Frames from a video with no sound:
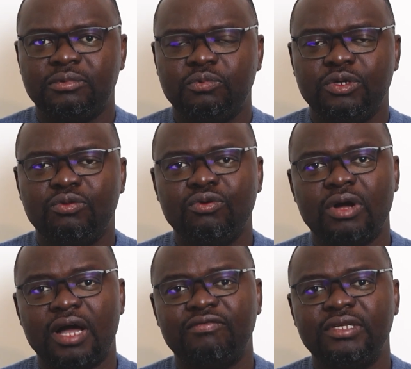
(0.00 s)
we
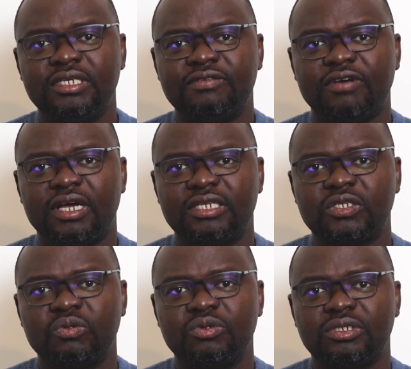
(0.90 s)
do have these fire
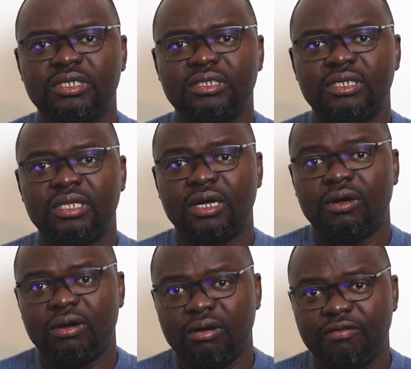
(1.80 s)
extinguishers in
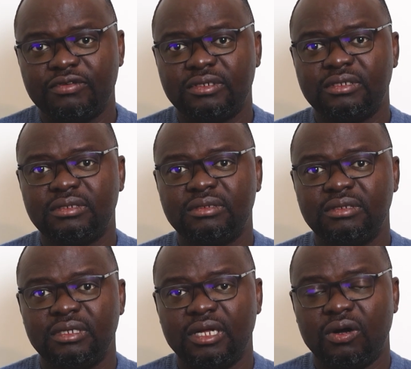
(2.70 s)
our
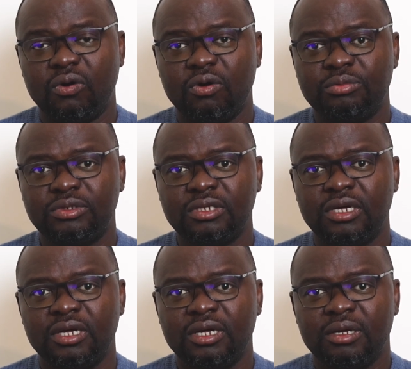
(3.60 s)
offices, in our homes,
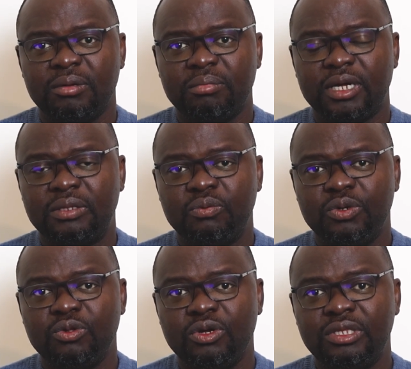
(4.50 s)
but
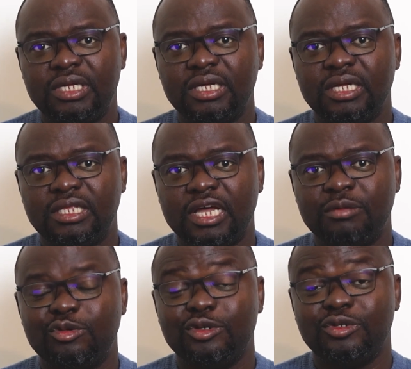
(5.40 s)
we don't take the
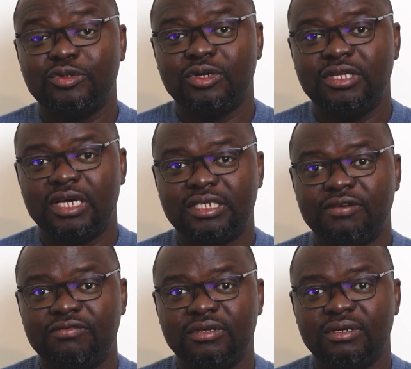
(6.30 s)
time to ensure their
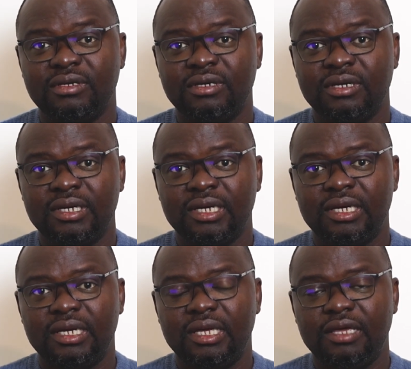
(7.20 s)
safety.
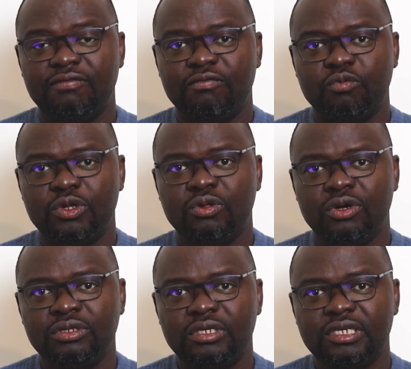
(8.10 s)
If we
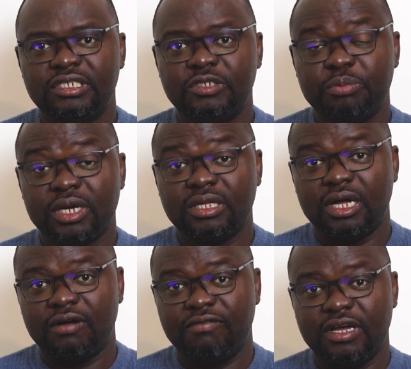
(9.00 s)
don't inspect
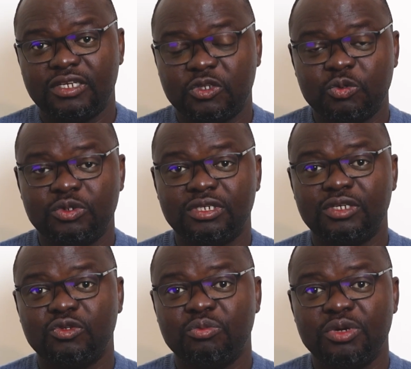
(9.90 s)
our fire
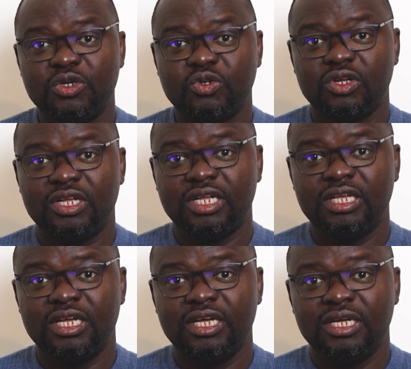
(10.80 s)
extinguishers to make sure
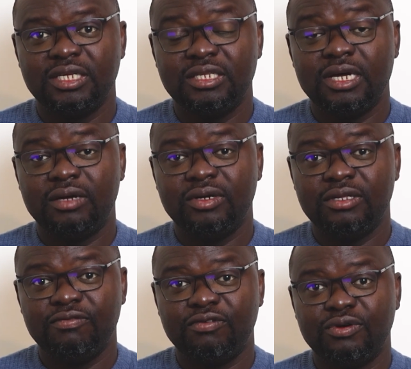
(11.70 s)
that they are
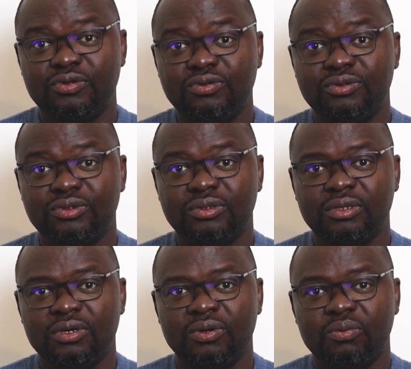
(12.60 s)
ready for
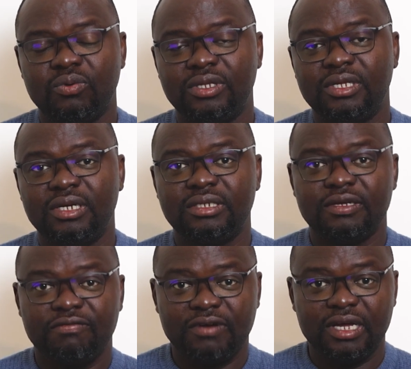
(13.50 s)
use when there
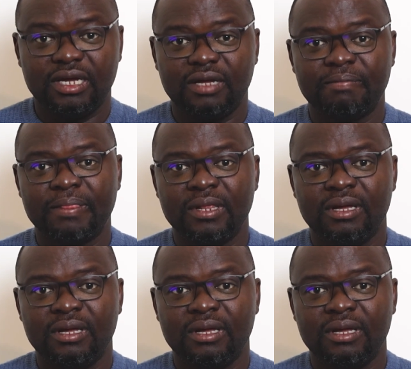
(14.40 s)
is a fire,